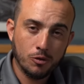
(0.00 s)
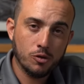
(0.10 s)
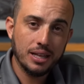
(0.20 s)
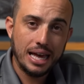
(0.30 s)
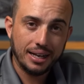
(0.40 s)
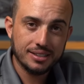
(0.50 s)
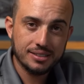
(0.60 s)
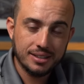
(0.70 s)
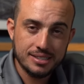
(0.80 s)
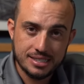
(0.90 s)
but relax,
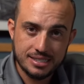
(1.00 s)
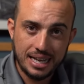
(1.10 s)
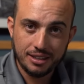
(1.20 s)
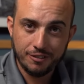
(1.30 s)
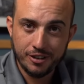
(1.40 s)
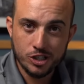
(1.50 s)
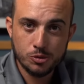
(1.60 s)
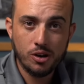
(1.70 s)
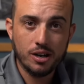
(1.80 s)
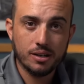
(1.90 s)
this is not the
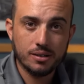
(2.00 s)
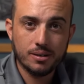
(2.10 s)
finished product.